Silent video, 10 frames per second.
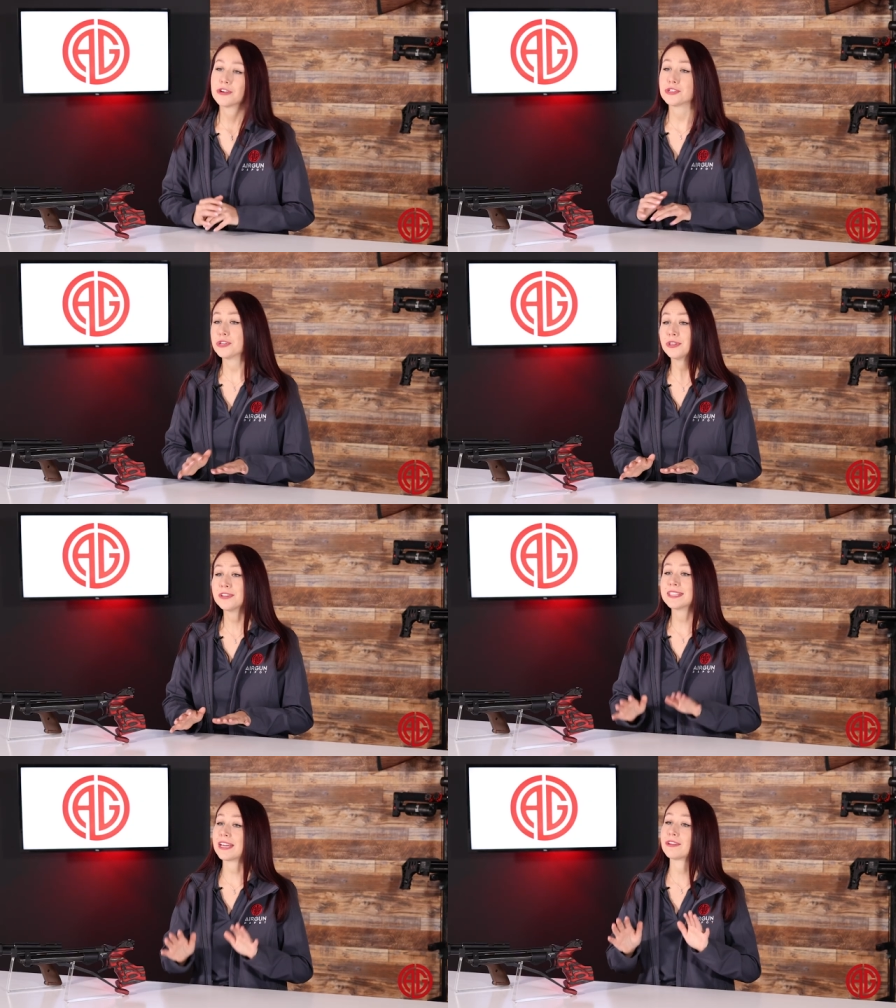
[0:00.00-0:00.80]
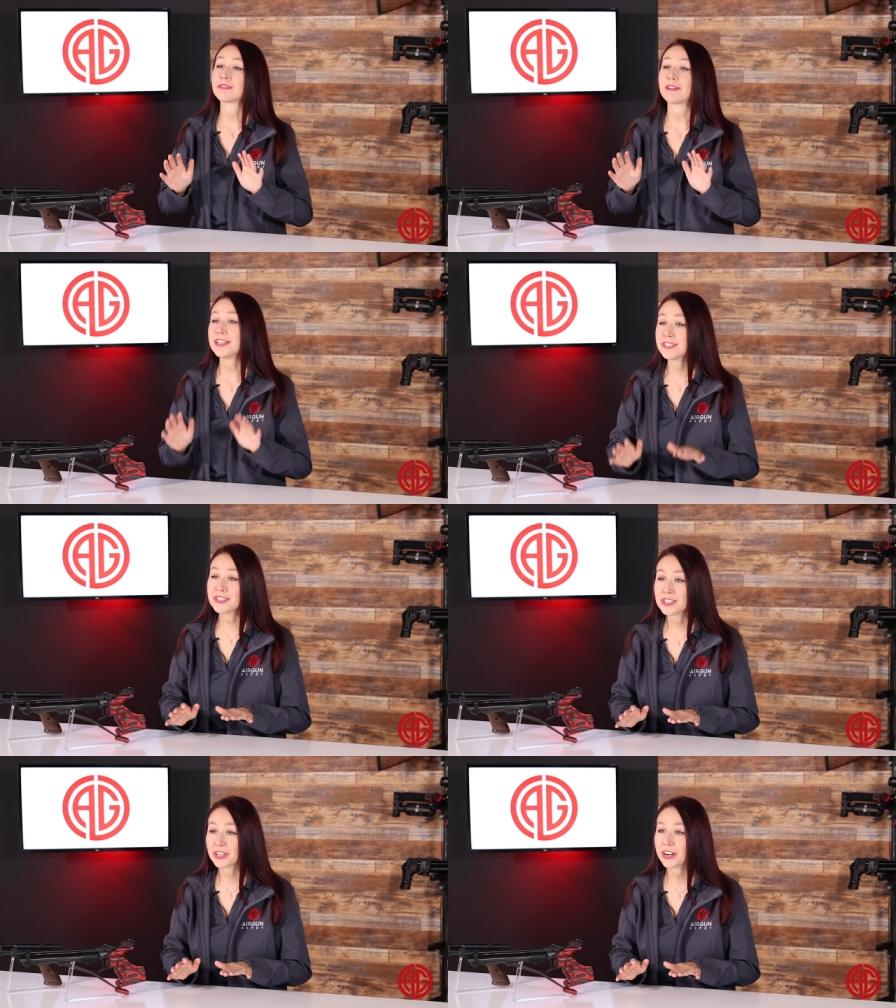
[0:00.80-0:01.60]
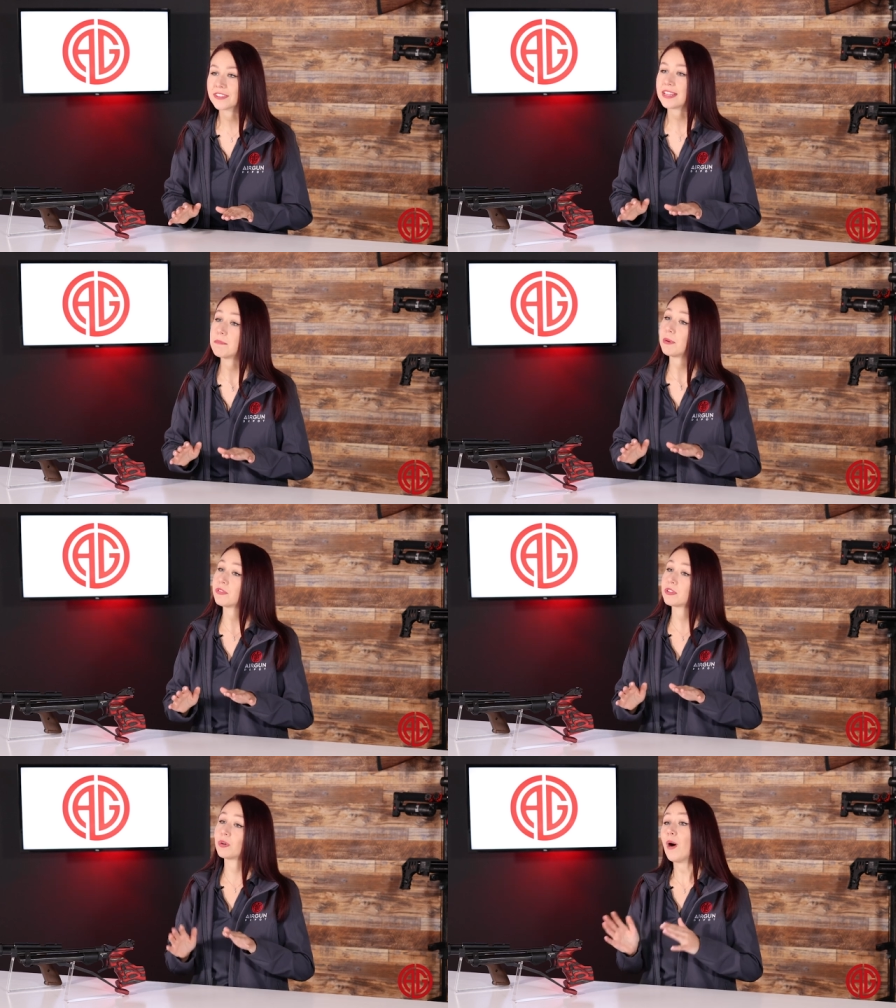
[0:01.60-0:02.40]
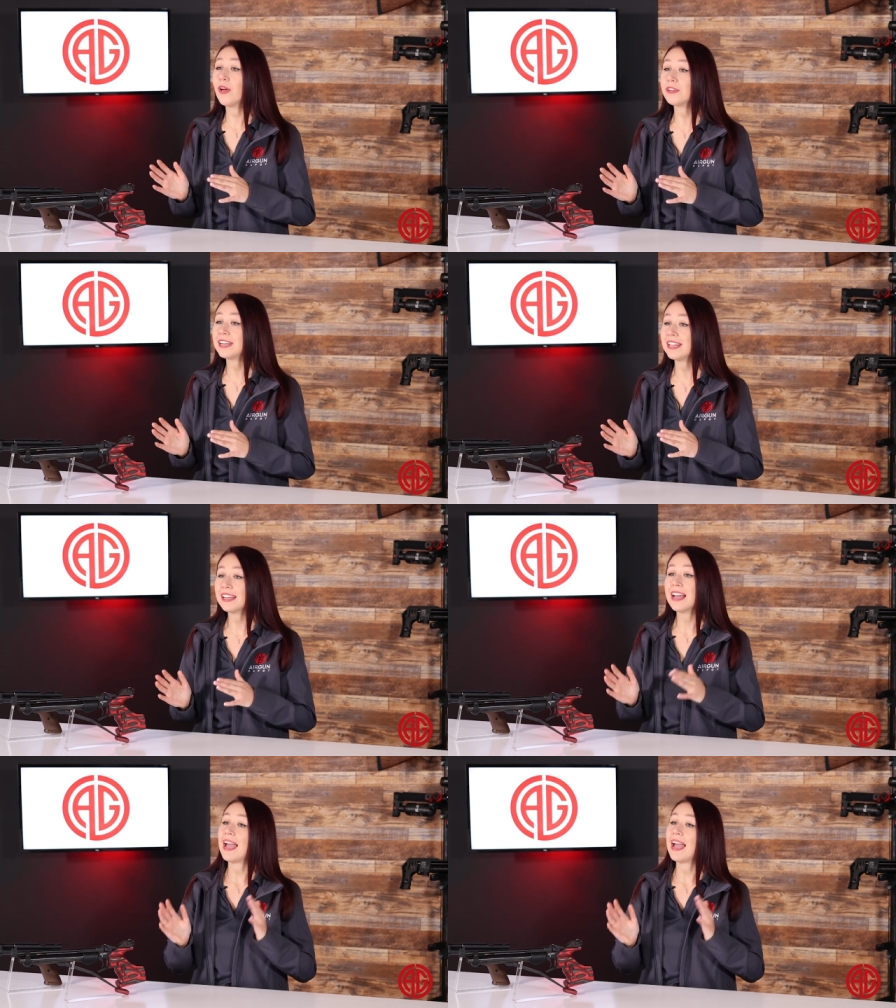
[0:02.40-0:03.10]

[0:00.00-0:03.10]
Shooters can rest assured that both quality